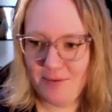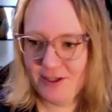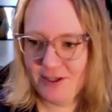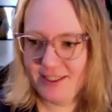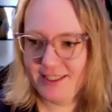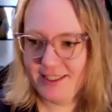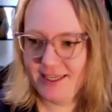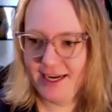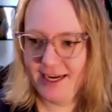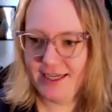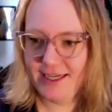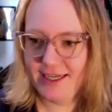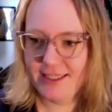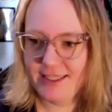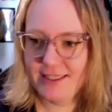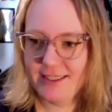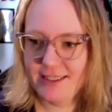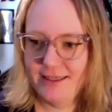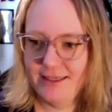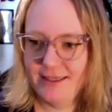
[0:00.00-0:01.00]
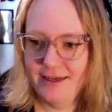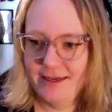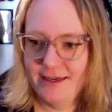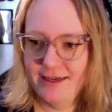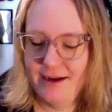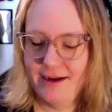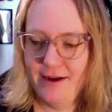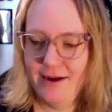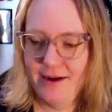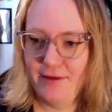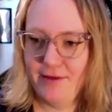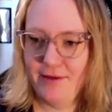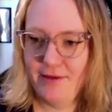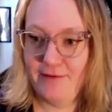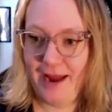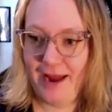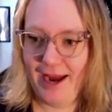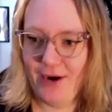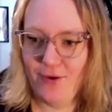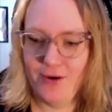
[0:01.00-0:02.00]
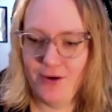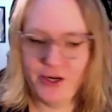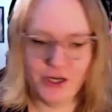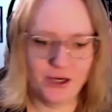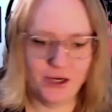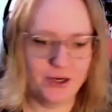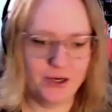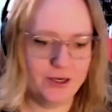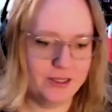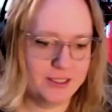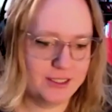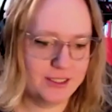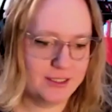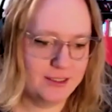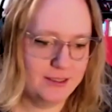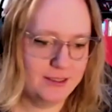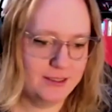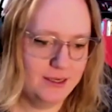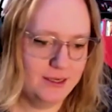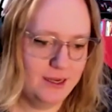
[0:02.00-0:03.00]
6, The Vanquishers,